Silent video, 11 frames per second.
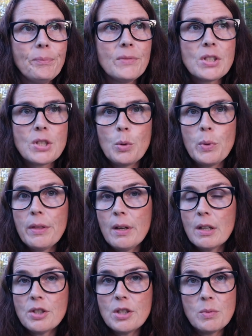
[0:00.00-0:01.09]
So we
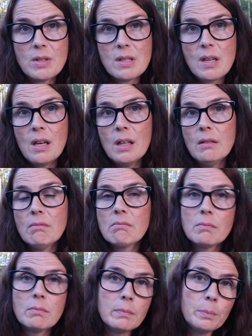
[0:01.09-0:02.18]
thought she was done,
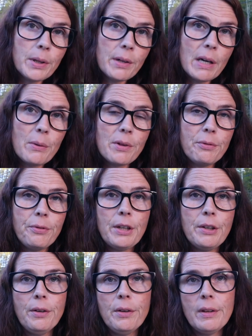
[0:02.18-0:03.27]
put her out with her friend
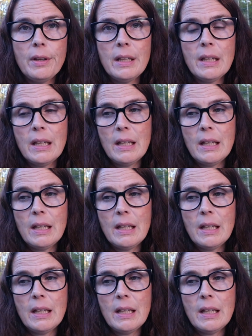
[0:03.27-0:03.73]
Hurley,